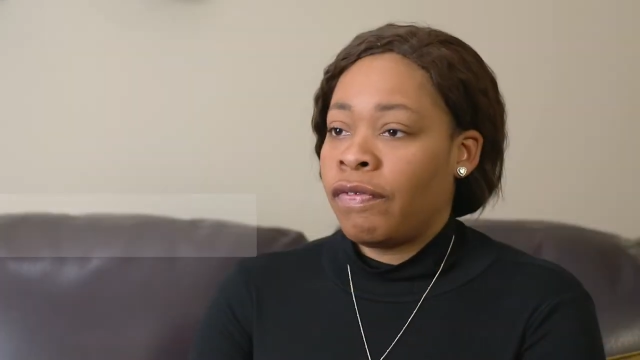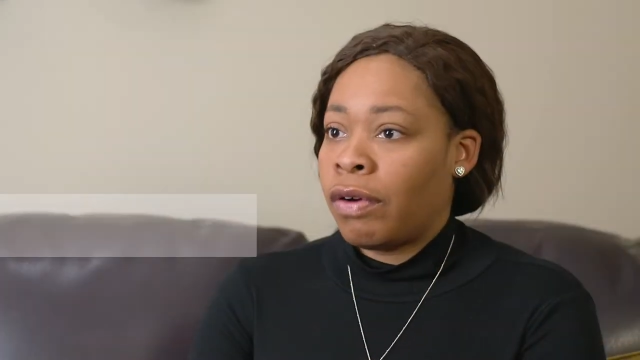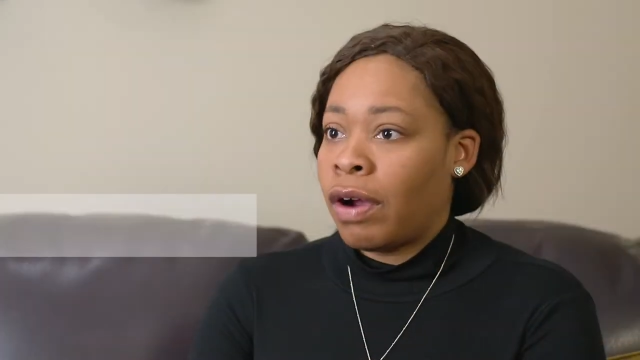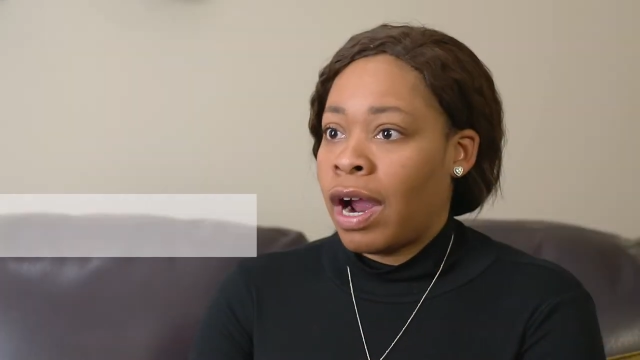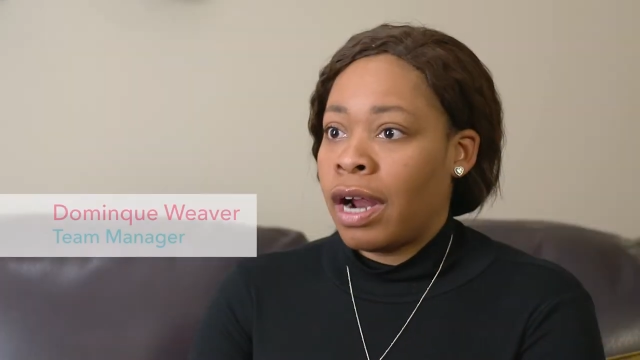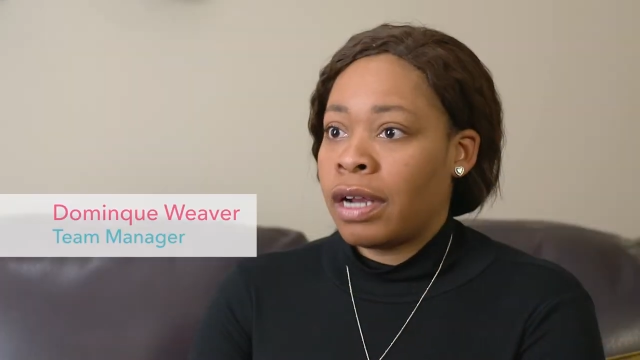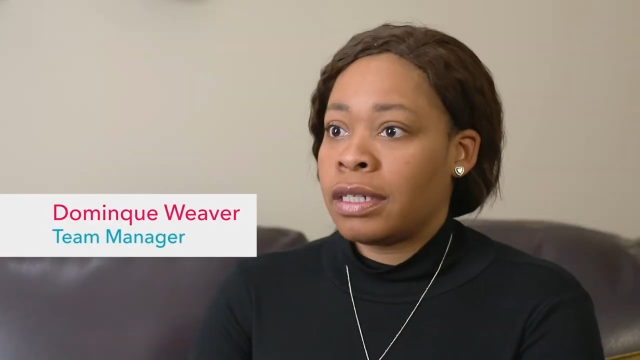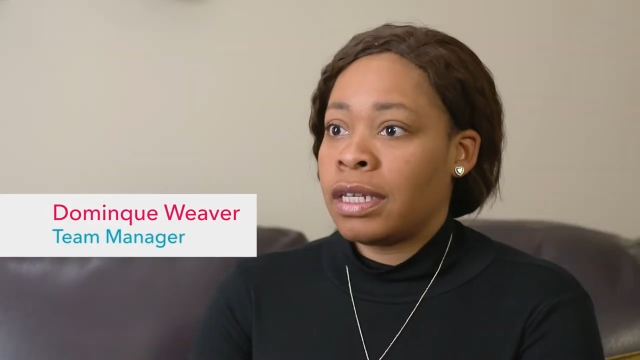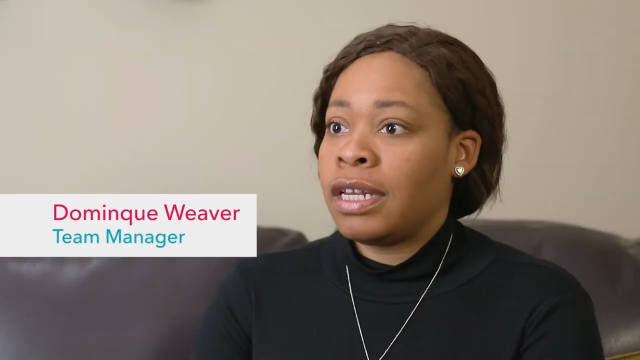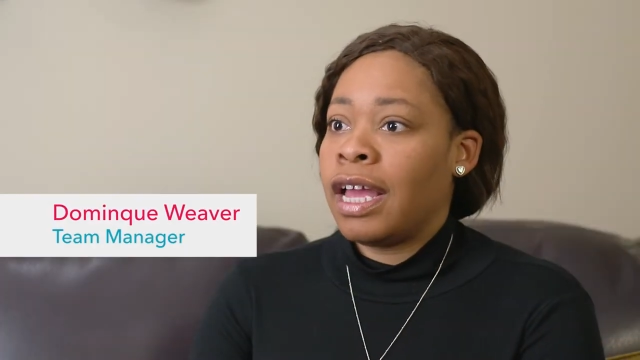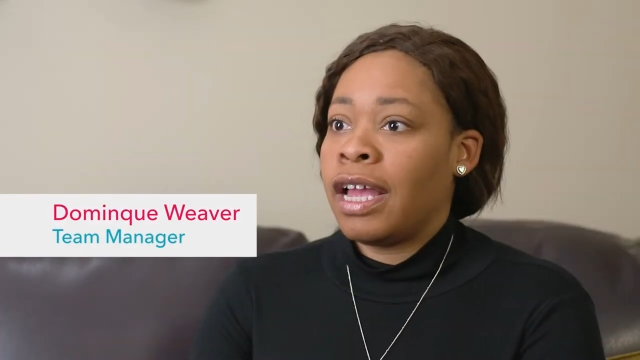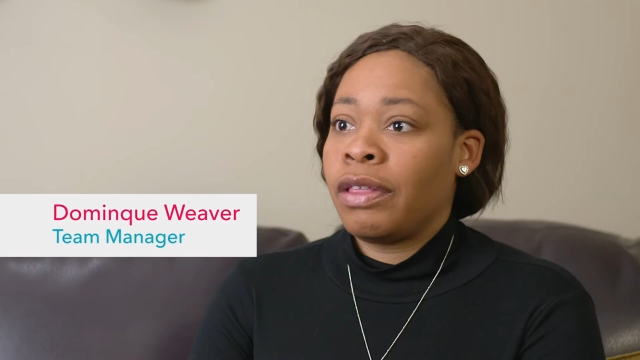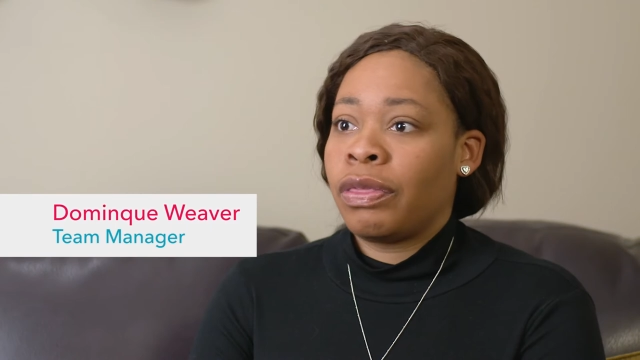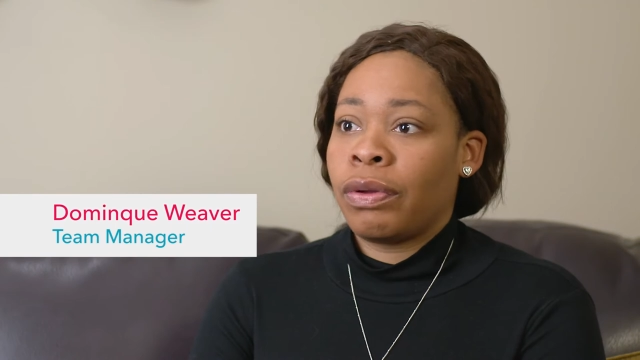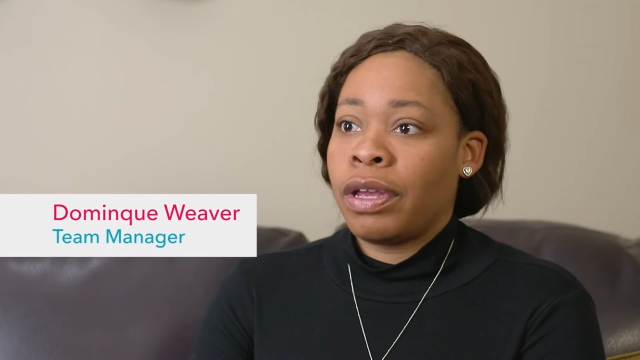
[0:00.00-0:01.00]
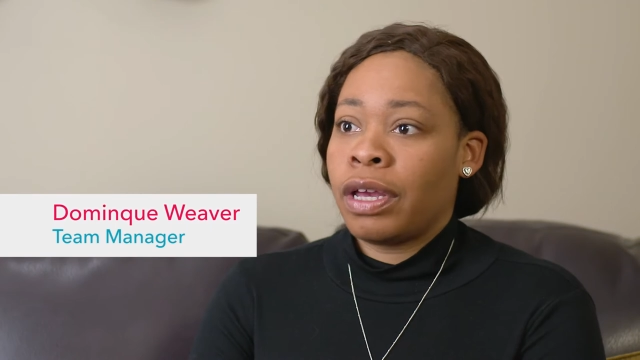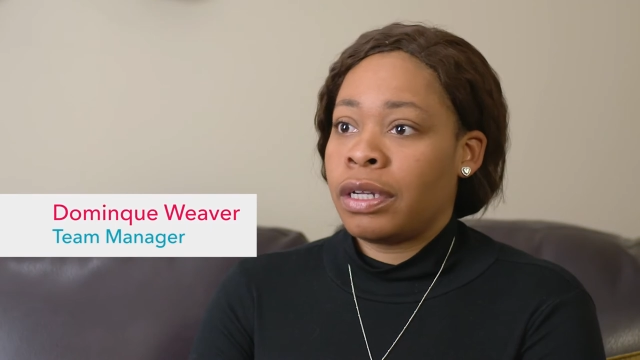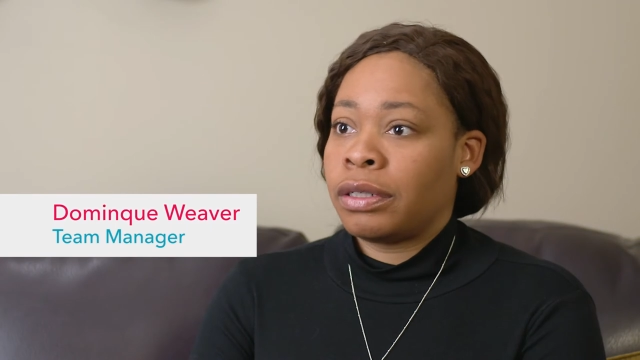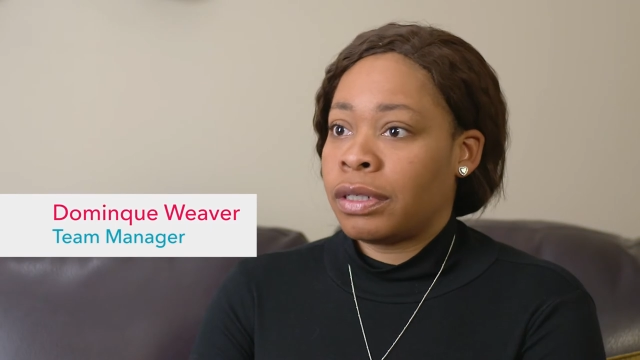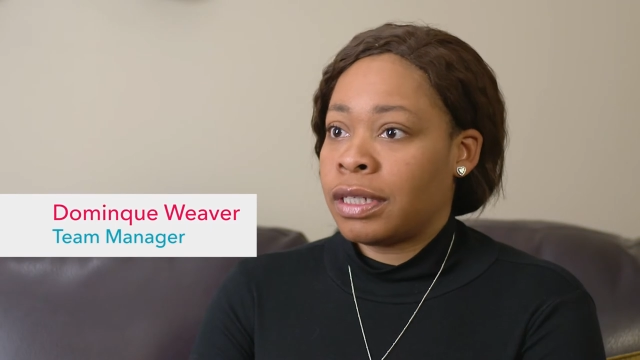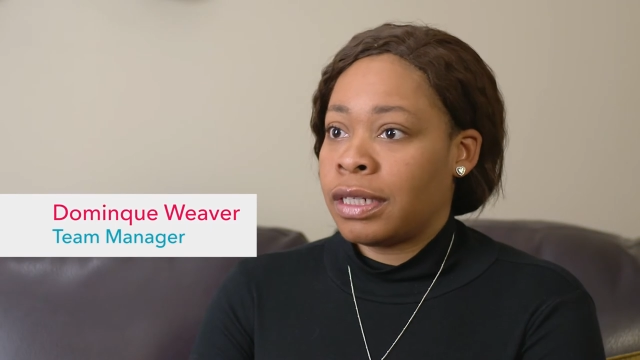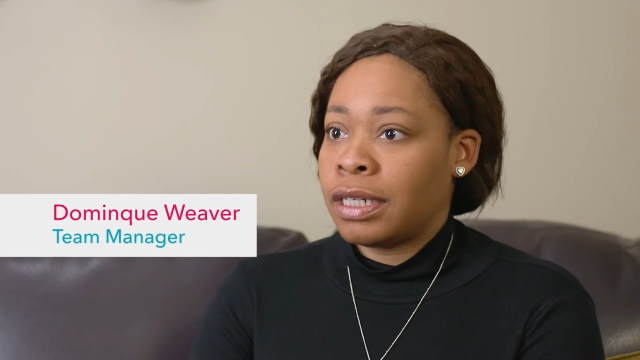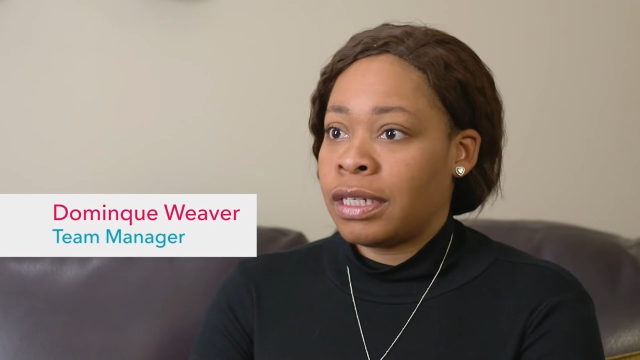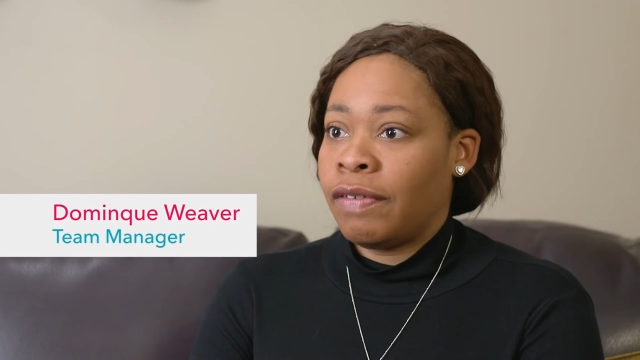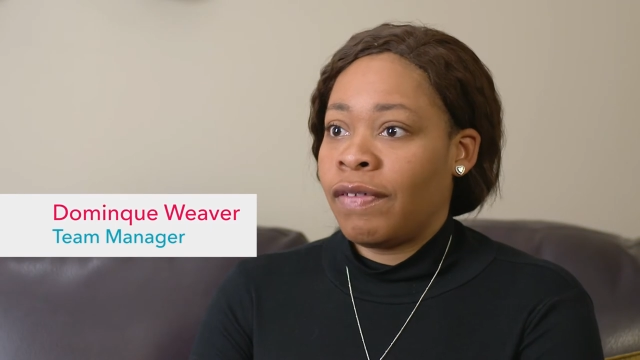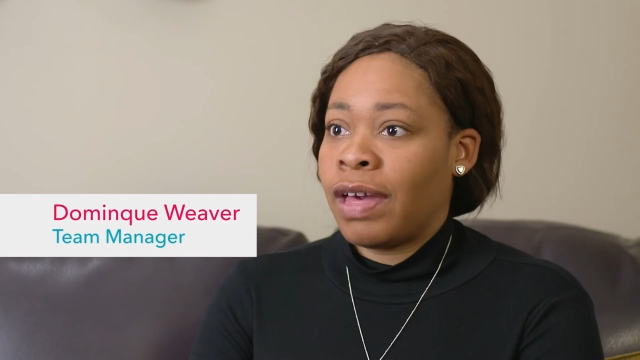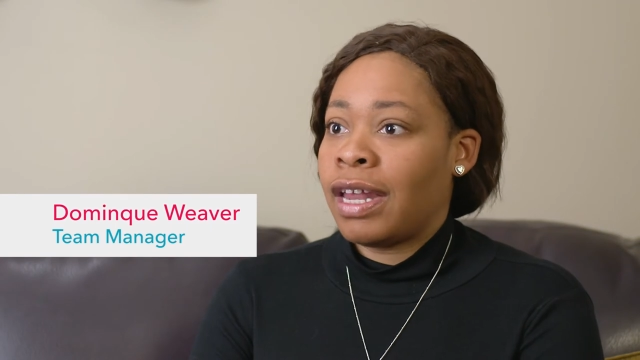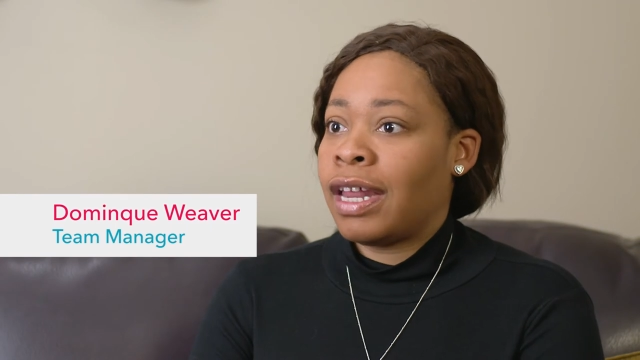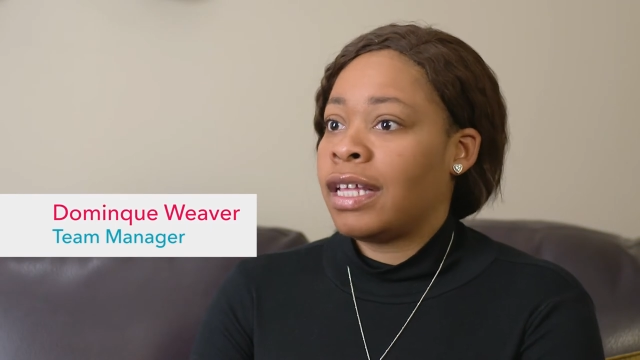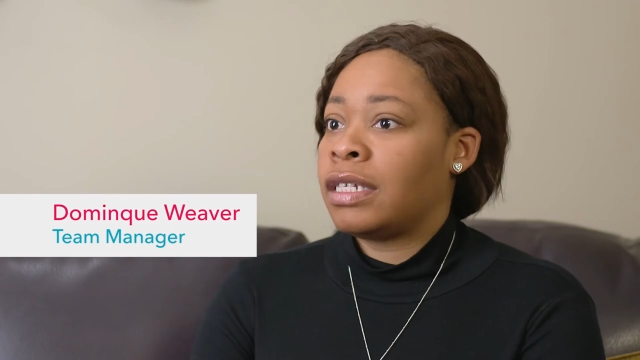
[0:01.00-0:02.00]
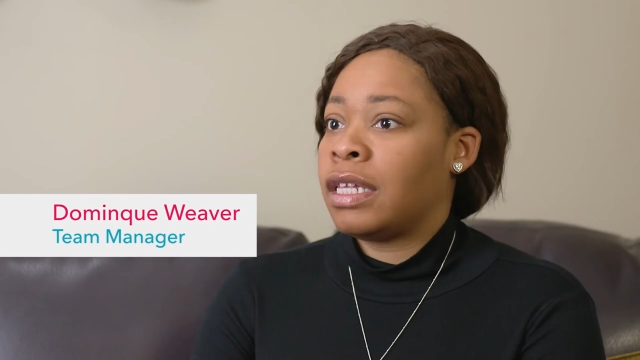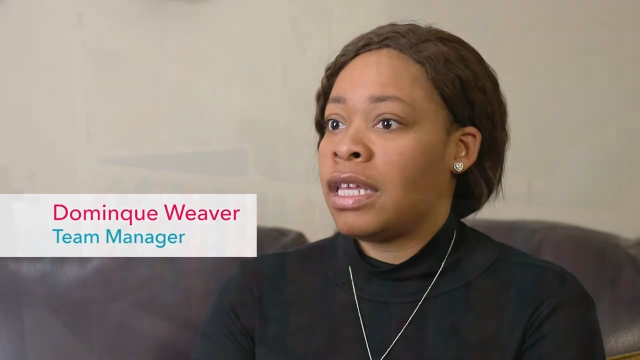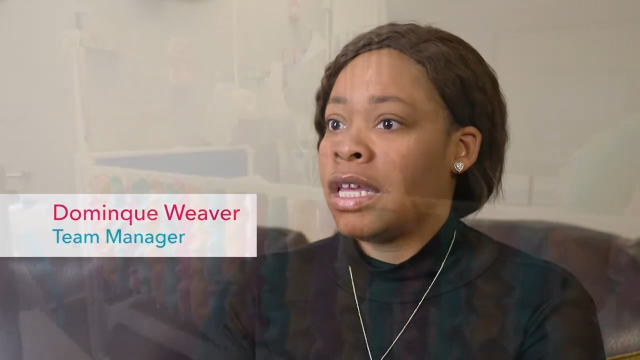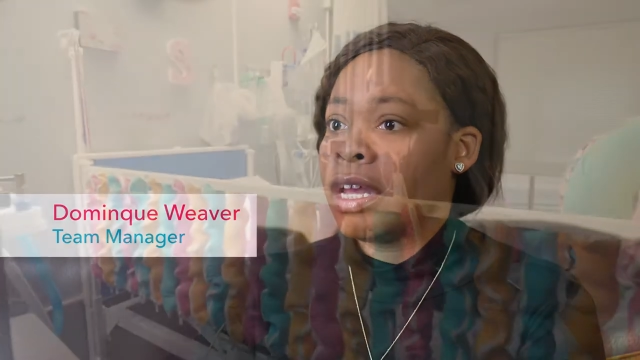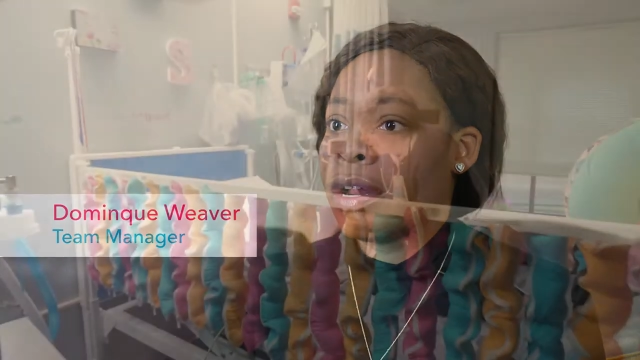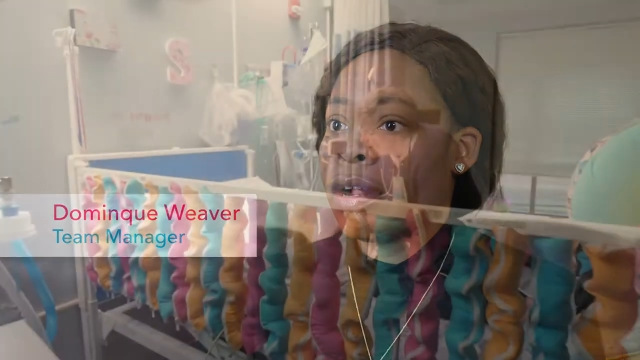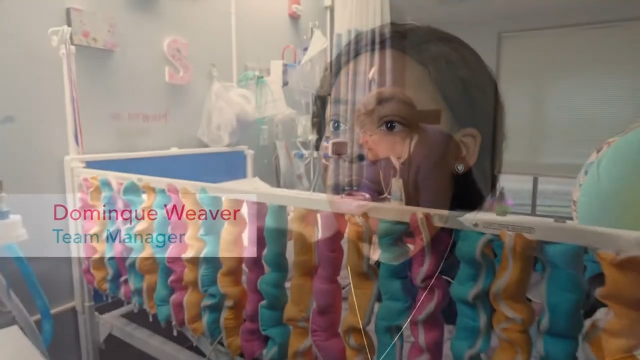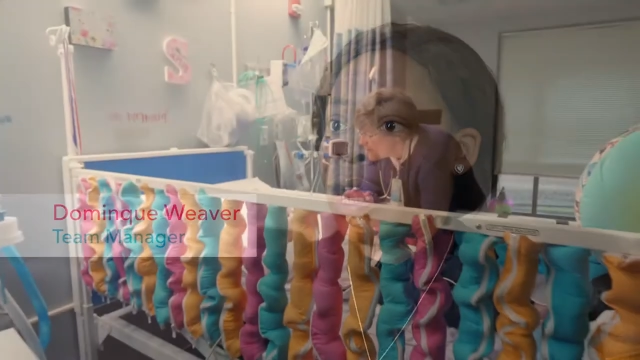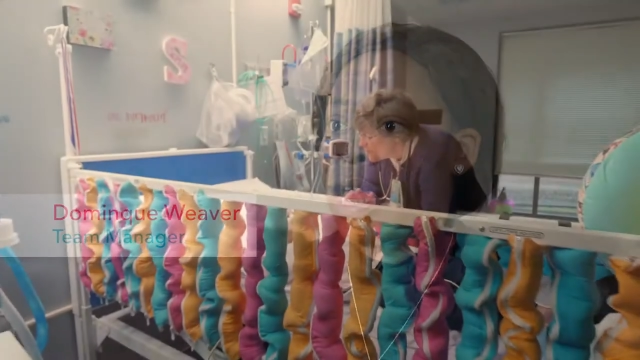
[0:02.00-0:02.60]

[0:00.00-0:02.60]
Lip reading: hours a day, 365 days a year.